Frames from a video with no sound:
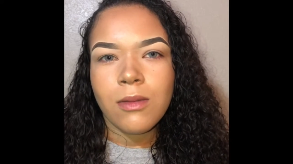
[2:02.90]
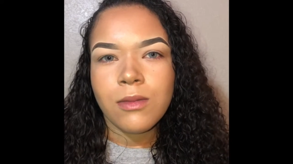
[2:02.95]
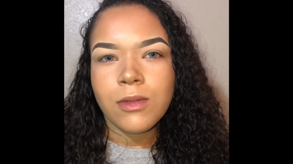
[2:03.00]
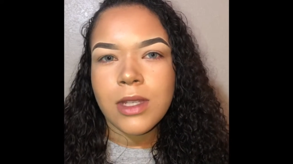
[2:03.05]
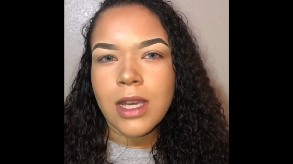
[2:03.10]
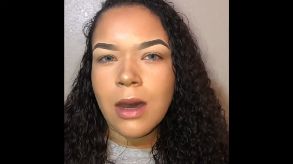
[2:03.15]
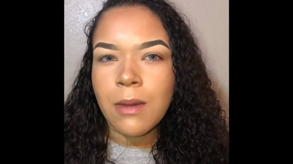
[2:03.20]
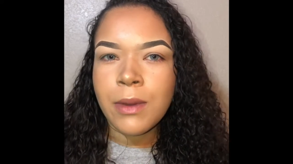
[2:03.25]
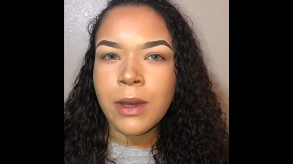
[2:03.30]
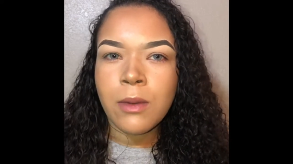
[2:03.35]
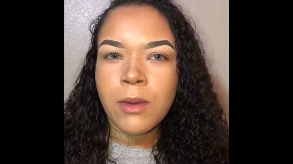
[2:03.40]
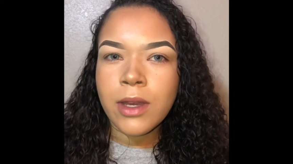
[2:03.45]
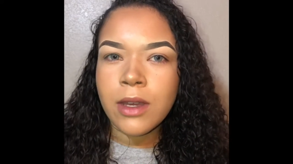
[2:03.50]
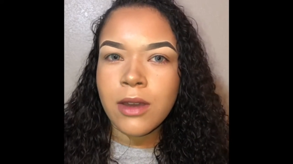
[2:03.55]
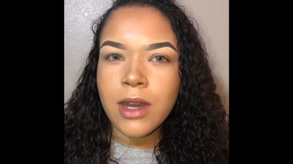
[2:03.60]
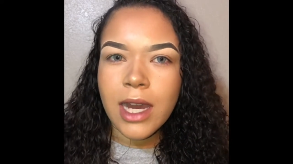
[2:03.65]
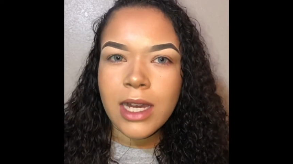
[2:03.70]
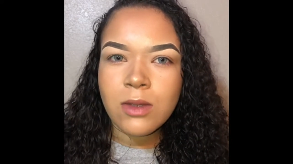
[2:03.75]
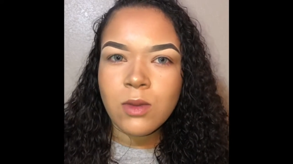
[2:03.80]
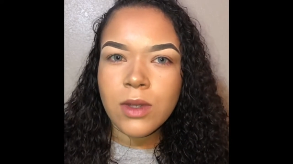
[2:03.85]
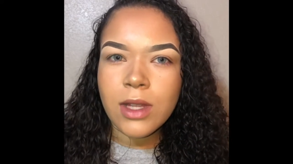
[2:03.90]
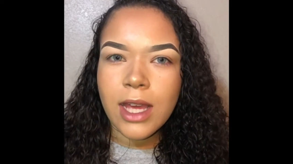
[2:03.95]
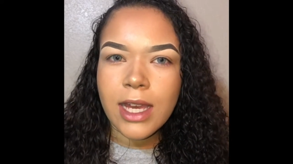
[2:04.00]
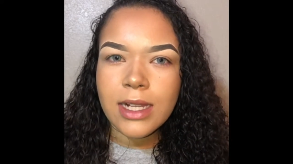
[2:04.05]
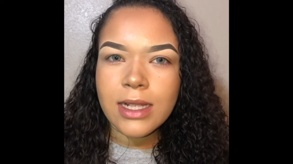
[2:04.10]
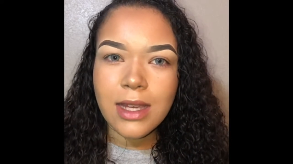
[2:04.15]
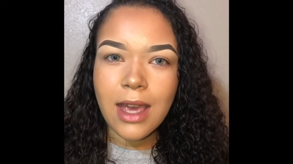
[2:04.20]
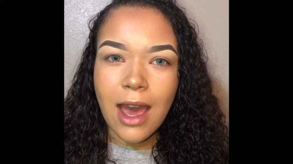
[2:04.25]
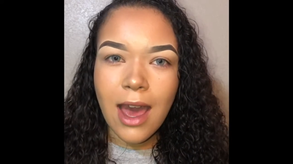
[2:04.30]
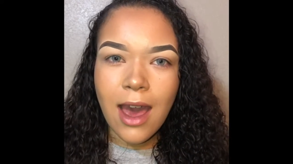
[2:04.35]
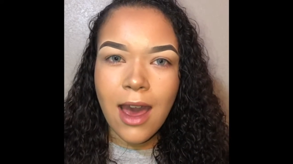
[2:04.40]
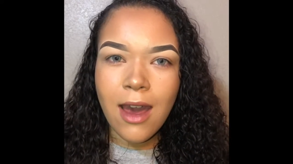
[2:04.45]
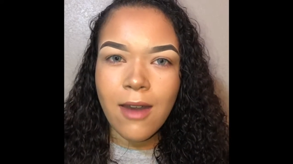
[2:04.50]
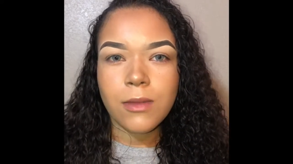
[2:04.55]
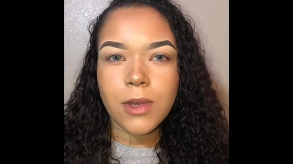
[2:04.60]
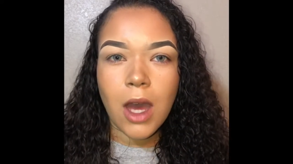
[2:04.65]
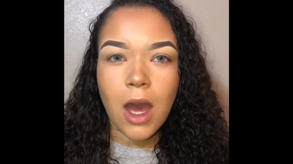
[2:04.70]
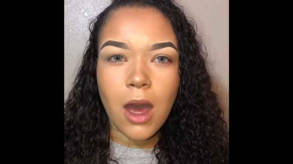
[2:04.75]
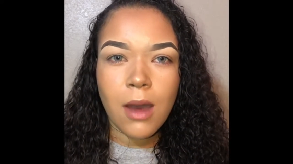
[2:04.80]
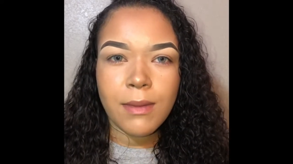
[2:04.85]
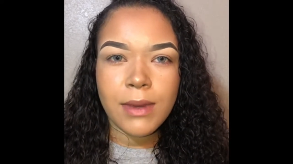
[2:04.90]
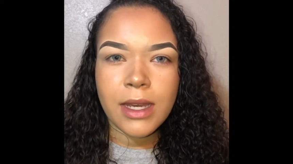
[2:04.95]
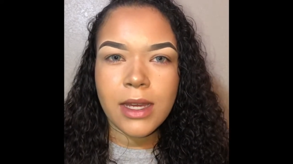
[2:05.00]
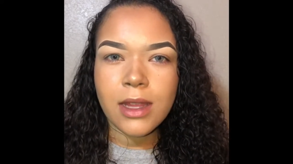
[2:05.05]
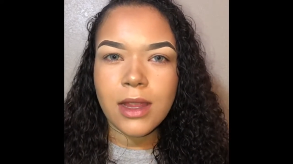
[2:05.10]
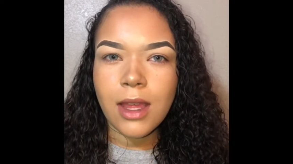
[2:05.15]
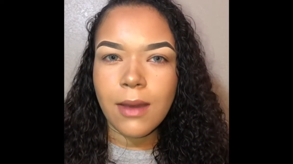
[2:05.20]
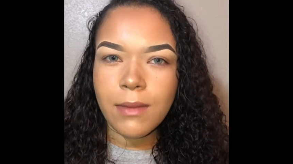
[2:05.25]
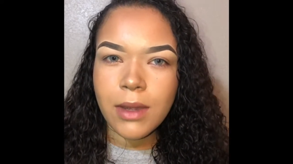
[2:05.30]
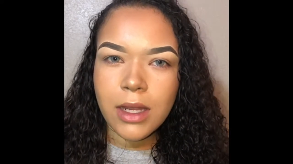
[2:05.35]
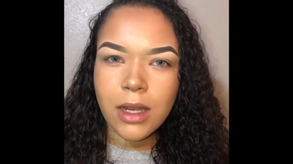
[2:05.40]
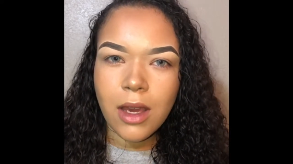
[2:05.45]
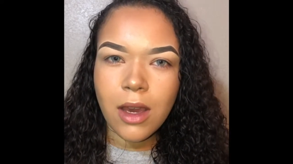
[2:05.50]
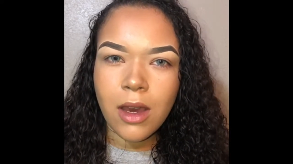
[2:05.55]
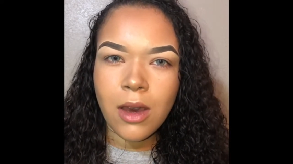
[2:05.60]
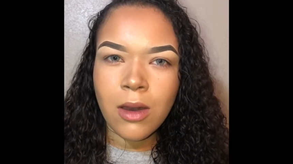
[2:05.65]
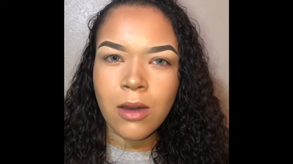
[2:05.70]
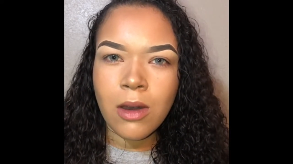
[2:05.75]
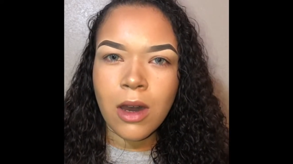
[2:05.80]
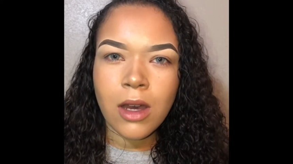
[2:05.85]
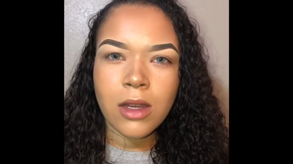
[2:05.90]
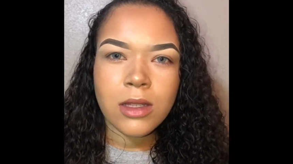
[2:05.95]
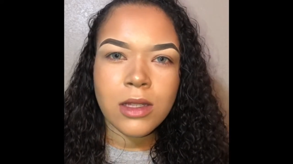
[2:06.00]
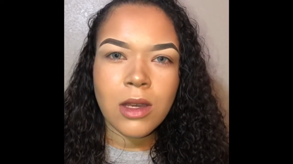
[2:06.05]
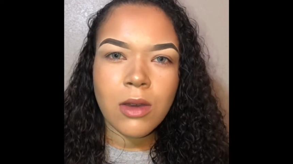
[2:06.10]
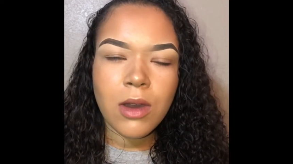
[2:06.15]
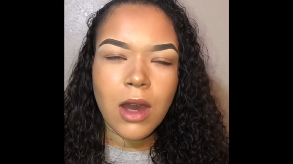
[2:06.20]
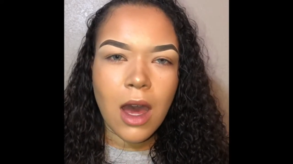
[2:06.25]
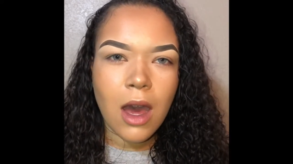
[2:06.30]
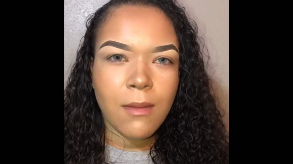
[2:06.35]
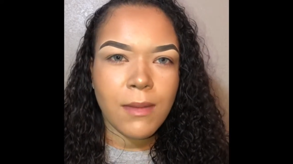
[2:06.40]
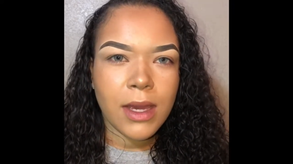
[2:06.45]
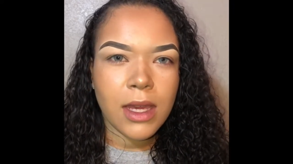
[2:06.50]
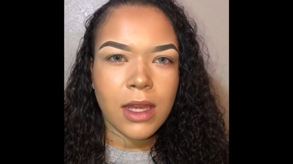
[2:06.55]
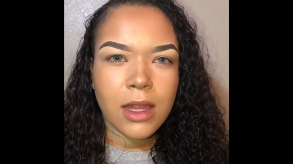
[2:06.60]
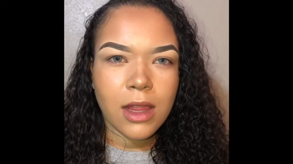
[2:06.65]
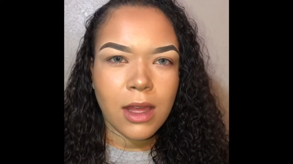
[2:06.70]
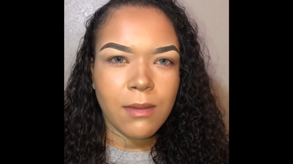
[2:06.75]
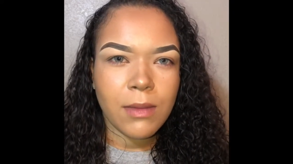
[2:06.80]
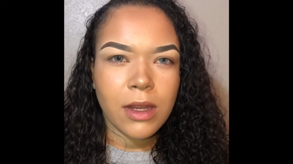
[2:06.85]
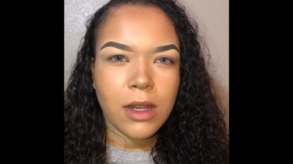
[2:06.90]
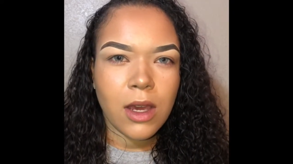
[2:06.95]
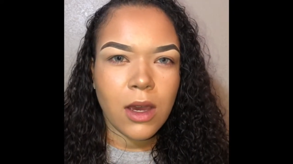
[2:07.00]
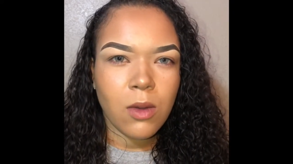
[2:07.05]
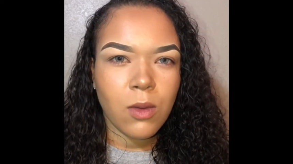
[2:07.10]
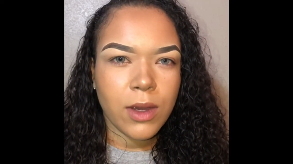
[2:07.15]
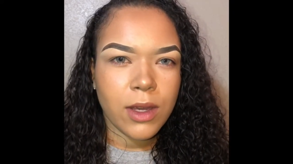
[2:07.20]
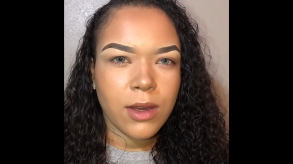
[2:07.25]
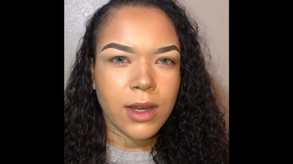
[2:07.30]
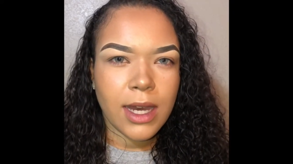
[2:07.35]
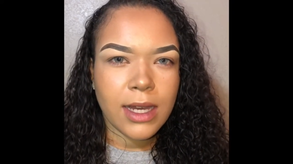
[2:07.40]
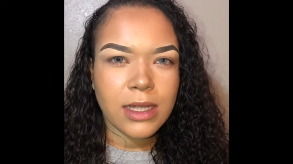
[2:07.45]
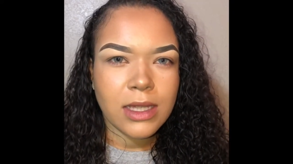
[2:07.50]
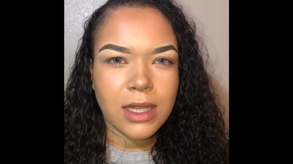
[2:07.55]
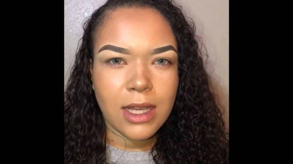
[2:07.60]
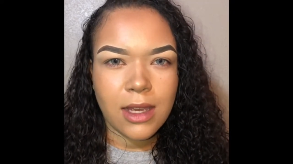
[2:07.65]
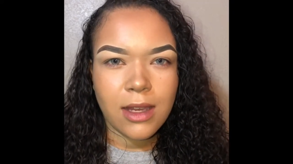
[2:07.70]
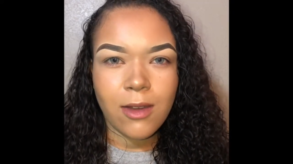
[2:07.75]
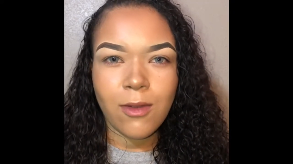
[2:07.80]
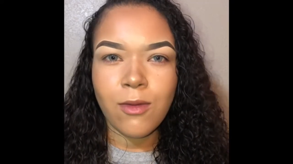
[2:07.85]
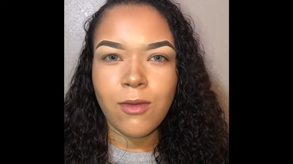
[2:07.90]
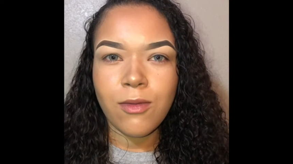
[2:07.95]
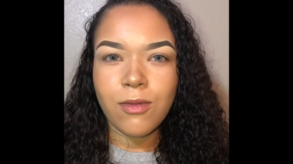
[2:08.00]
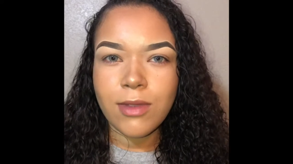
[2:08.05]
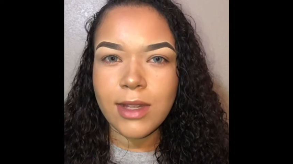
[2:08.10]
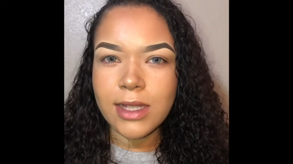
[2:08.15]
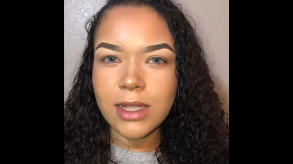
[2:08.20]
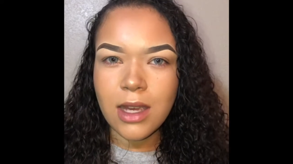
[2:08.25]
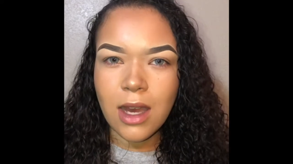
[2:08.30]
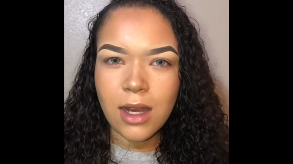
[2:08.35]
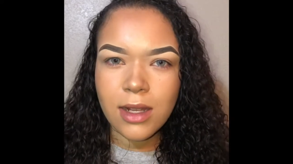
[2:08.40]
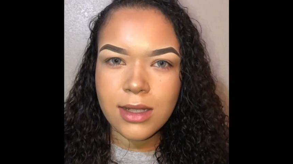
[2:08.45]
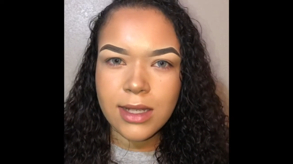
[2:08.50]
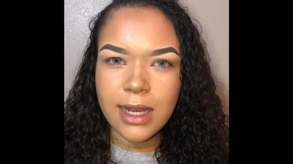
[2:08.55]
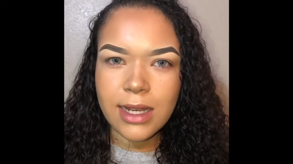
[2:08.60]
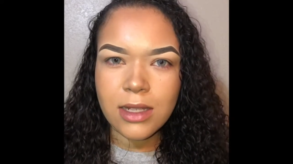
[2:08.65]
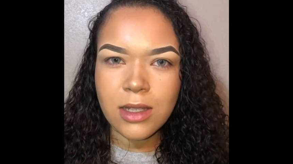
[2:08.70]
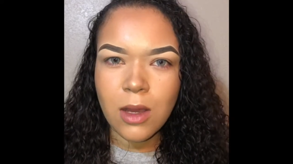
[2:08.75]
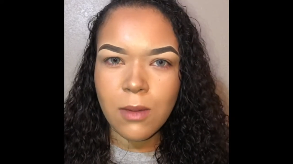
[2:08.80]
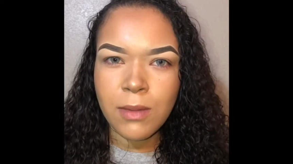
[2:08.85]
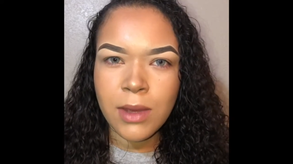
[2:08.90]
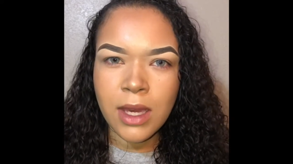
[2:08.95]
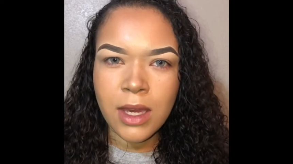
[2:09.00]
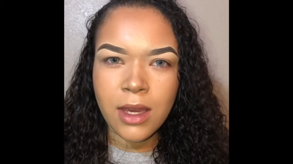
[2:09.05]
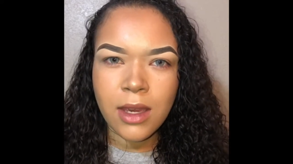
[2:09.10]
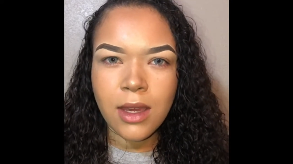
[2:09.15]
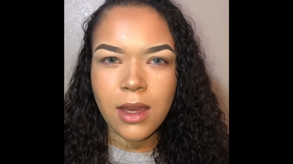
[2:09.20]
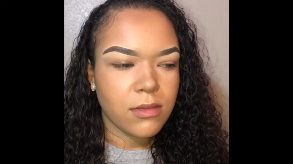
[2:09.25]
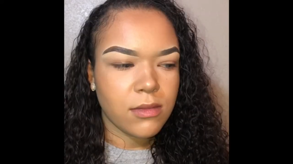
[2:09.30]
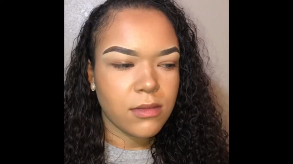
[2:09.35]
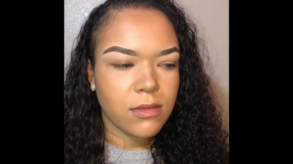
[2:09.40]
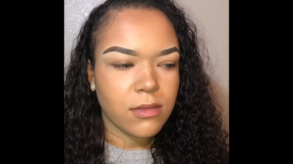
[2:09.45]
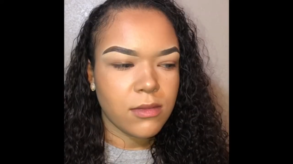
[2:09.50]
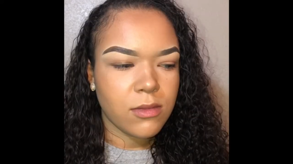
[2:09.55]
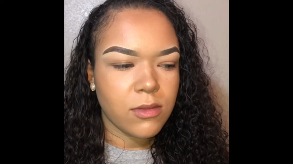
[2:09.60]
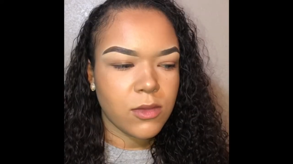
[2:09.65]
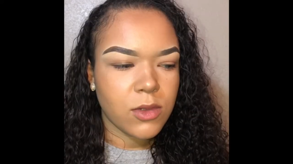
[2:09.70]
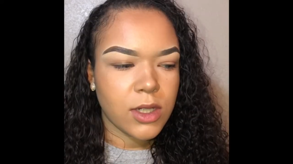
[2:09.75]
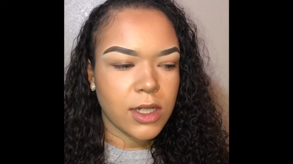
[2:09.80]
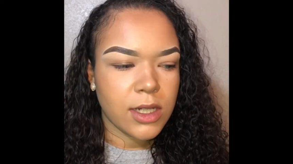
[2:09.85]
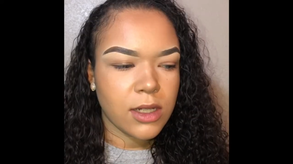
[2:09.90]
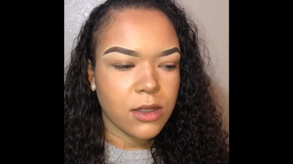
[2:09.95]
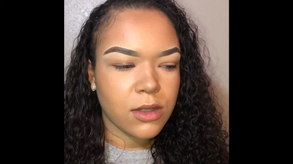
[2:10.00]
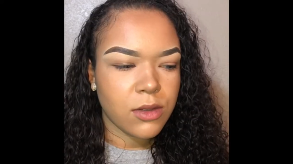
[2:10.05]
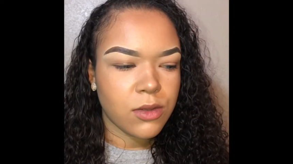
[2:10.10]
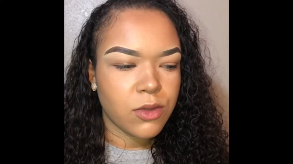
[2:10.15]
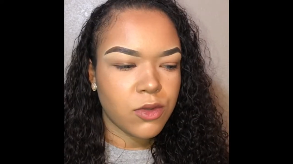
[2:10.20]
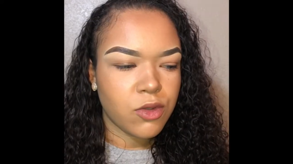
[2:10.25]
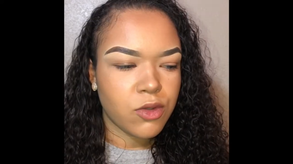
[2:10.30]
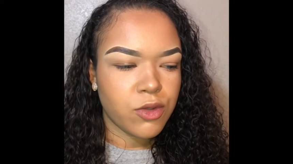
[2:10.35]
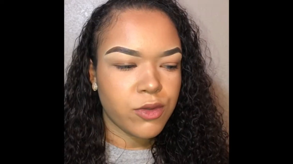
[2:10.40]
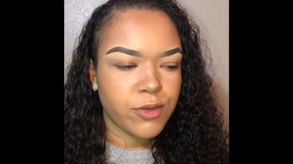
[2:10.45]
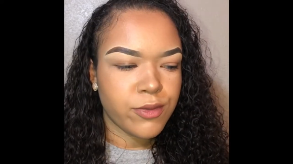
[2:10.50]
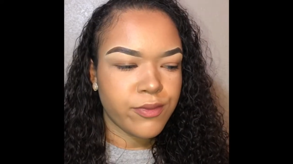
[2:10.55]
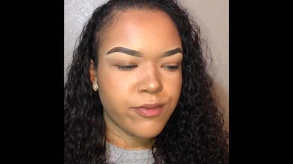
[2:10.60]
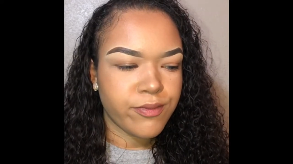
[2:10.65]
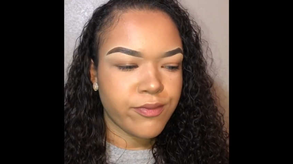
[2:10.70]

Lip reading: Tell me what you guys would like to have. Comment, let me know. Also comment and let me know what you guys think of these contacts on me. What else?